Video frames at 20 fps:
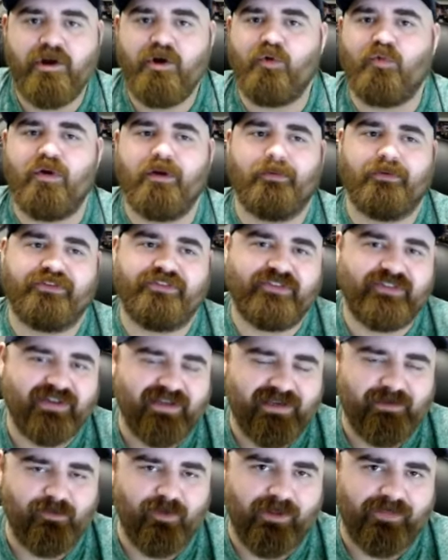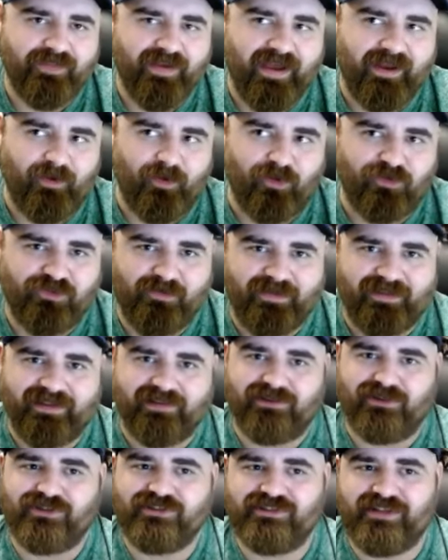We will see what that ultimately
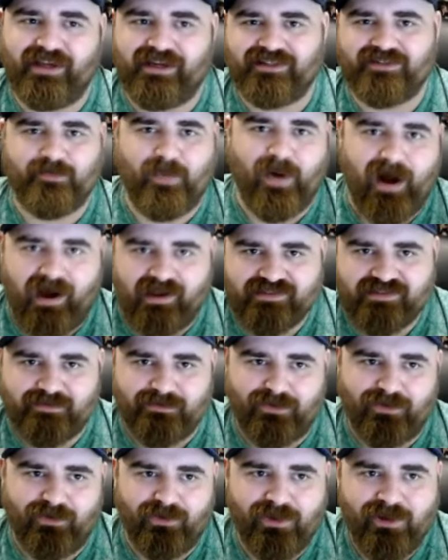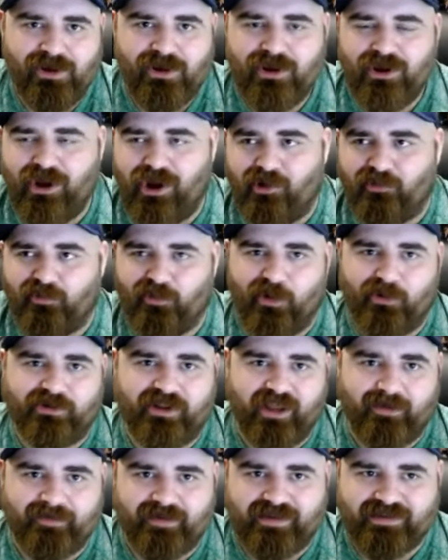looks like. It's possible a road
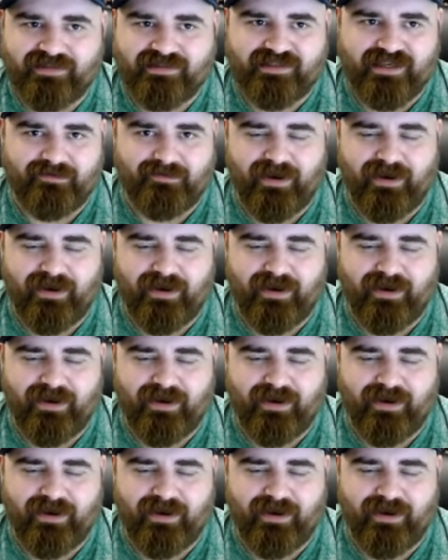game against St.